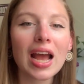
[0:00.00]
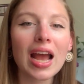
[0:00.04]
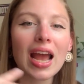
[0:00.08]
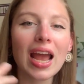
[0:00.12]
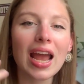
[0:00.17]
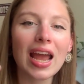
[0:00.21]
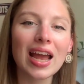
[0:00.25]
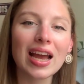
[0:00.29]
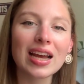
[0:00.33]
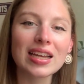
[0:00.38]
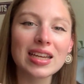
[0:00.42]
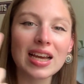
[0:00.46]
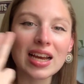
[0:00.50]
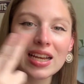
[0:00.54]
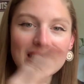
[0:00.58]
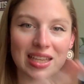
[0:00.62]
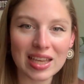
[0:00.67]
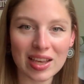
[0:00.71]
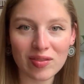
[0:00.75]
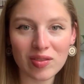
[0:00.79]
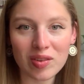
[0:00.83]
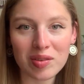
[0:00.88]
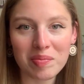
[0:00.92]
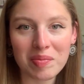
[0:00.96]
and had
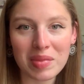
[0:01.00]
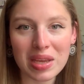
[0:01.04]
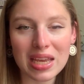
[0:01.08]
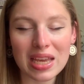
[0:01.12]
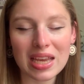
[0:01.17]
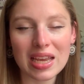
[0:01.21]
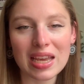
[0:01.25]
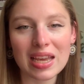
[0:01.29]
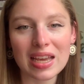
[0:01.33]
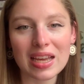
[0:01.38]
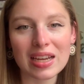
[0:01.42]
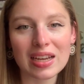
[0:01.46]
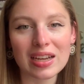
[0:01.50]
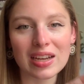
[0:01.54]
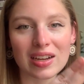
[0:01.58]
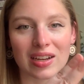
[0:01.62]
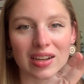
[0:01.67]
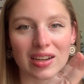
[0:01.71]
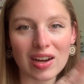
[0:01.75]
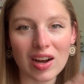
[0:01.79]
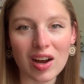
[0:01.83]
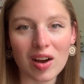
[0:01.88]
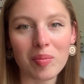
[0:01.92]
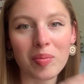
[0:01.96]
given me
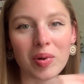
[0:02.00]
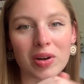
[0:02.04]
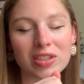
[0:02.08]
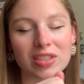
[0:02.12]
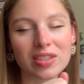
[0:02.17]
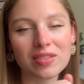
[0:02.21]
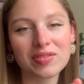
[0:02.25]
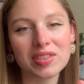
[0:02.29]
a bunch of